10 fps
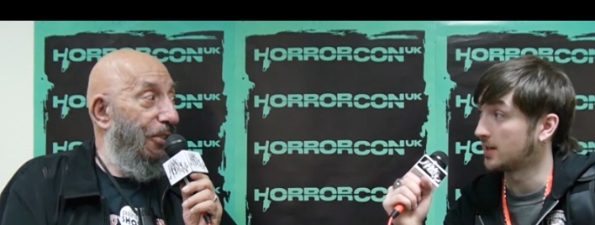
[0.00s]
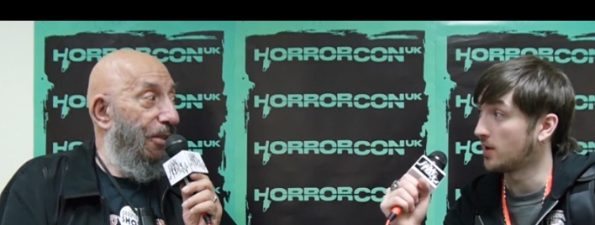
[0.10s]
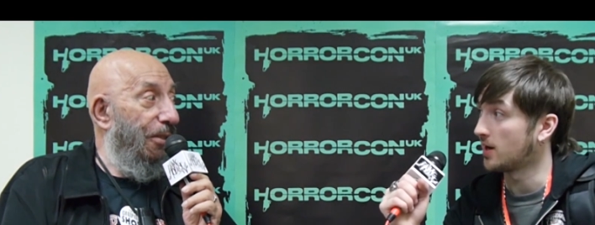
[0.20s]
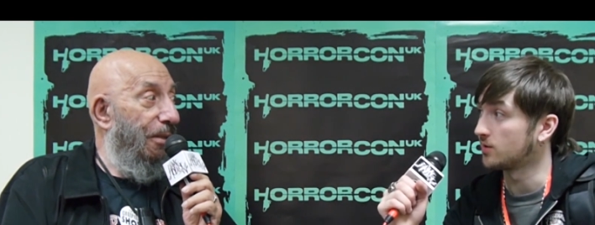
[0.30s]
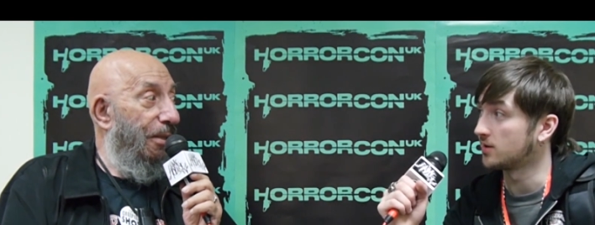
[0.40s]
Speaker 1: Jackie
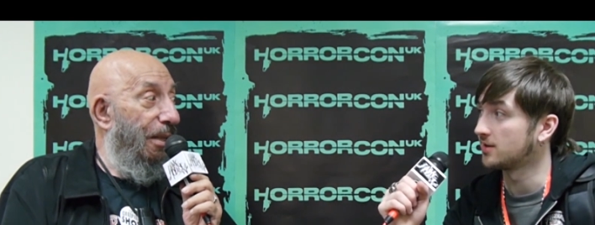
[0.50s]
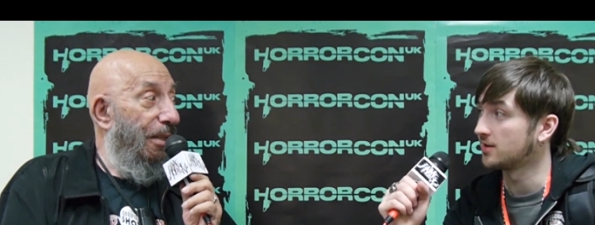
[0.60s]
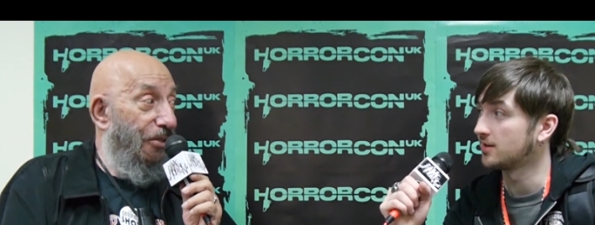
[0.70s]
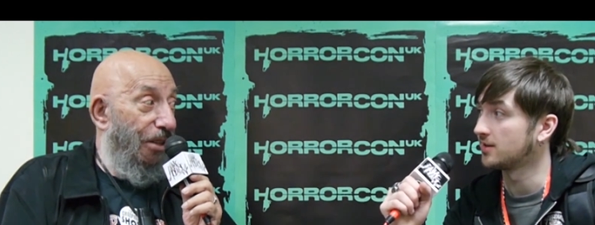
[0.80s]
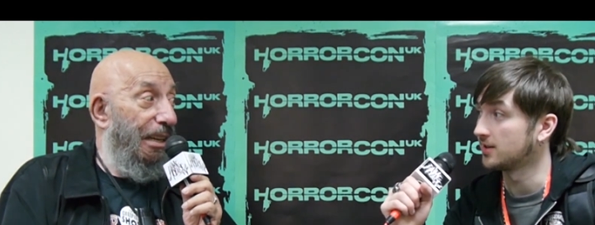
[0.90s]
Brown.
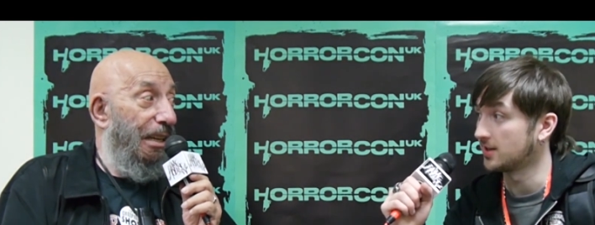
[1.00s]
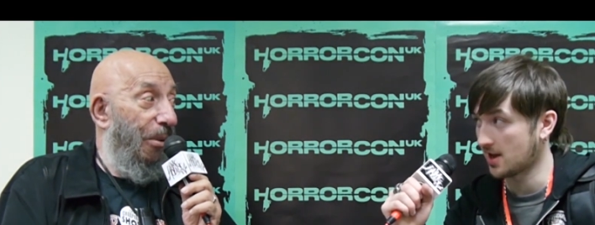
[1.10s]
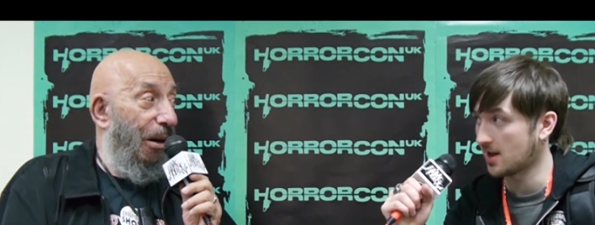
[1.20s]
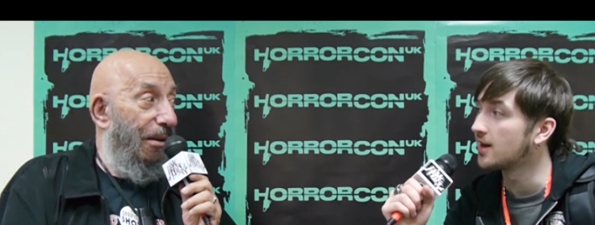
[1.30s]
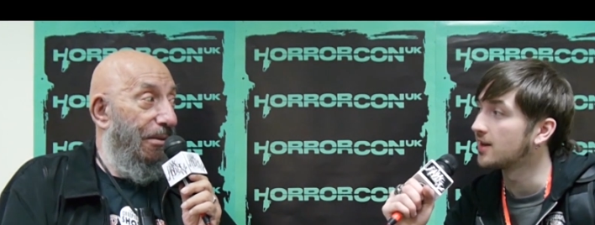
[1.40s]
Jackie
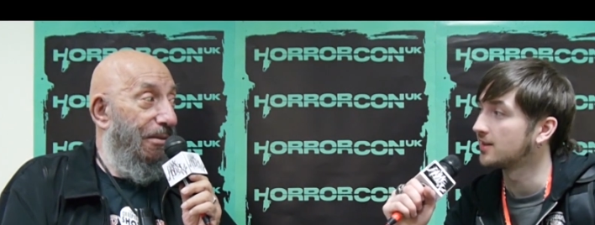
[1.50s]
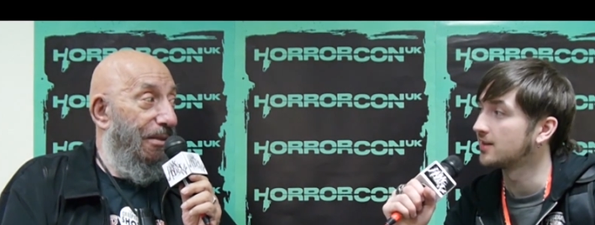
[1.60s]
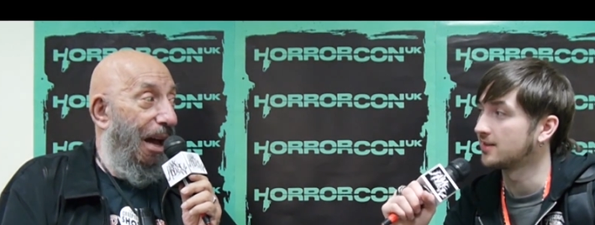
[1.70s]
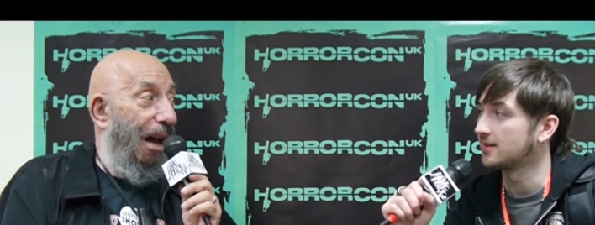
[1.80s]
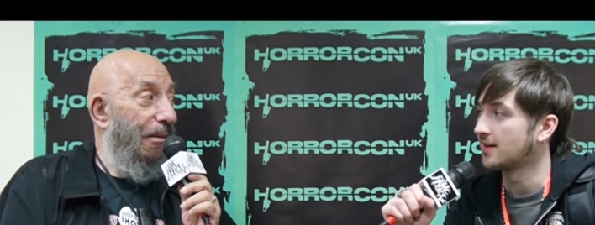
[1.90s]
yeah, Brown,
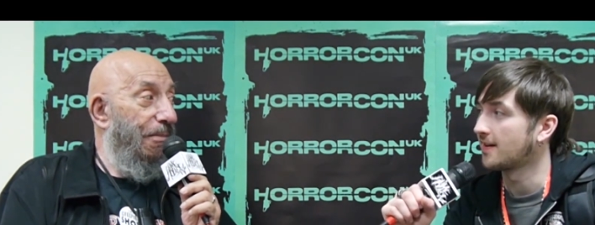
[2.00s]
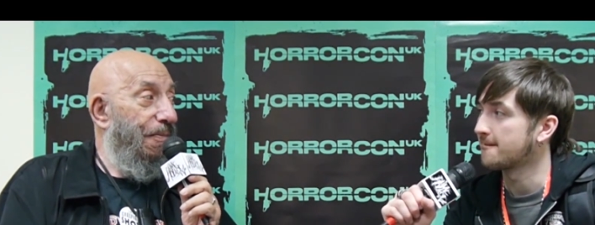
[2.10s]
yeah.